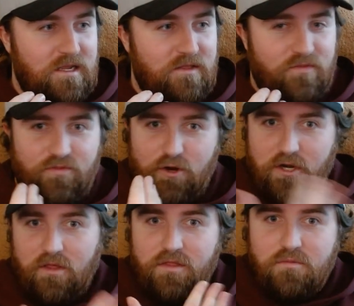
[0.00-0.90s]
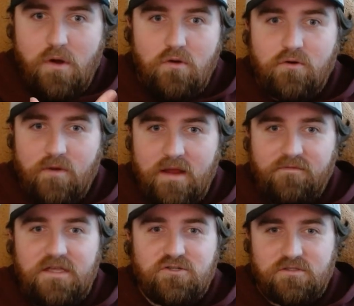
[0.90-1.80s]
they're gonna throw great
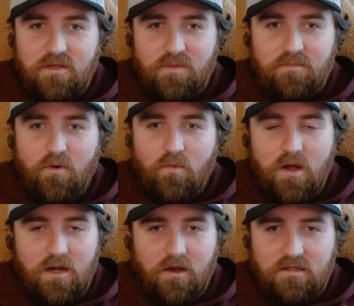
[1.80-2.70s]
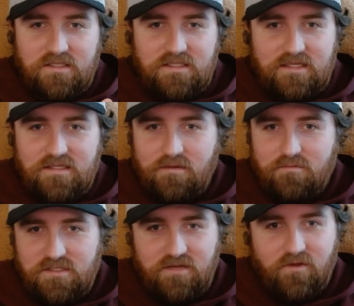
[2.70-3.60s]
features that people want on sets that
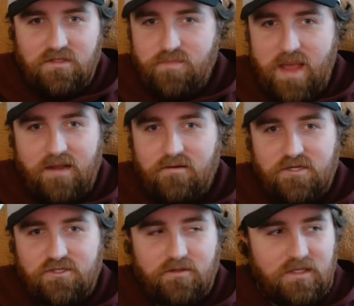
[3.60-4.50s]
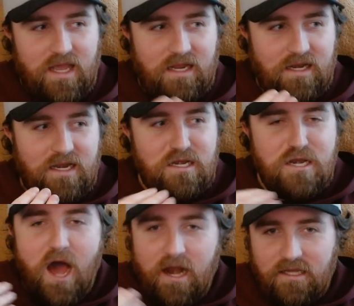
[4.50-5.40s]
receive all this backlash out the gate, and
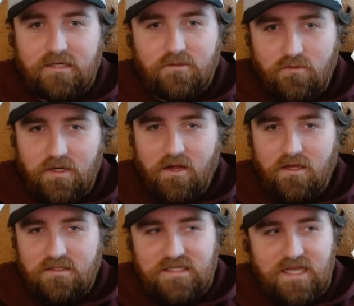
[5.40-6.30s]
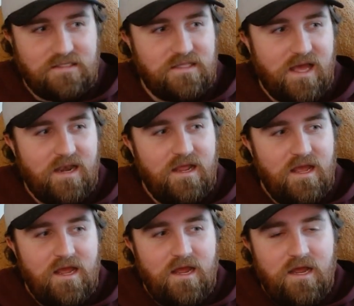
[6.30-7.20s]
not include it on sets that
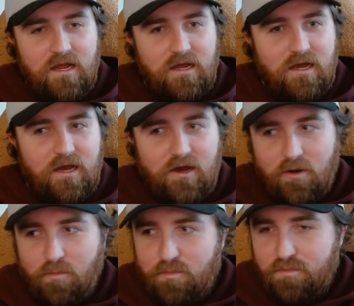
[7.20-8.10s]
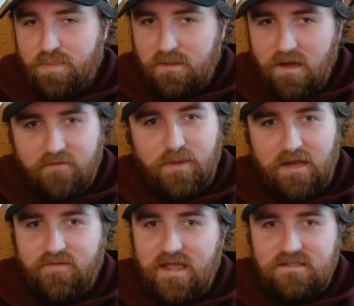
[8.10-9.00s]
are beloved by
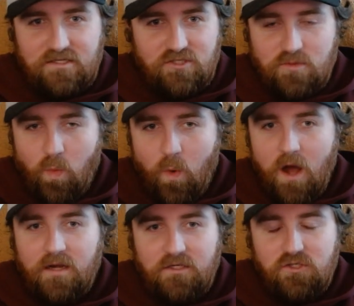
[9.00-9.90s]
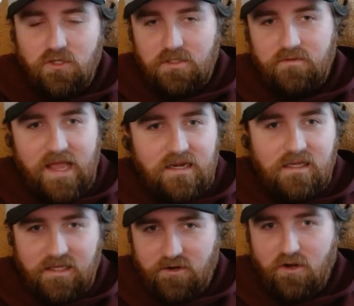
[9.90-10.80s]
fans and just want good
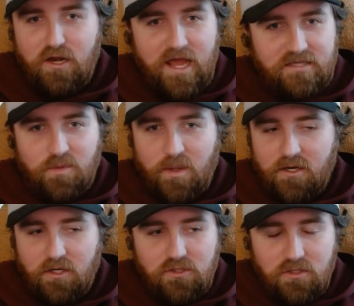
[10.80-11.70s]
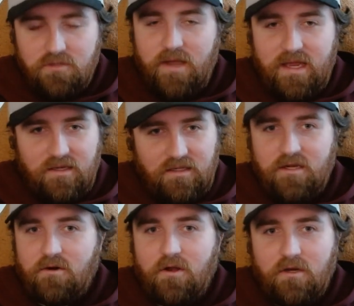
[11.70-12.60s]
landing gear on an X-Wing or good landing
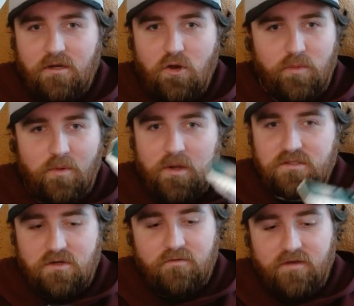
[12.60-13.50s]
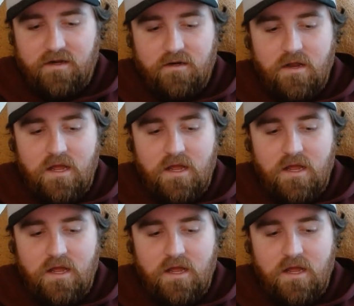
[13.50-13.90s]
gear on an Obi-Wan Starfighter.